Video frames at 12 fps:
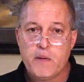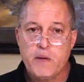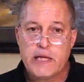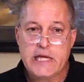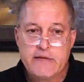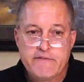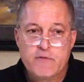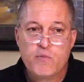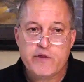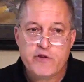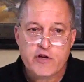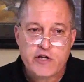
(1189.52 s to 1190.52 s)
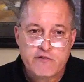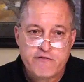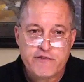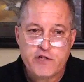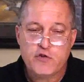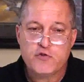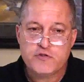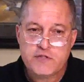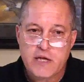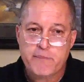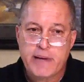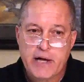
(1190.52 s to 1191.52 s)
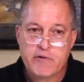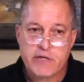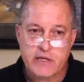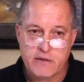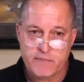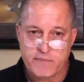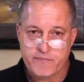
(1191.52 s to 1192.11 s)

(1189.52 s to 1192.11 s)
even when they're confused about him.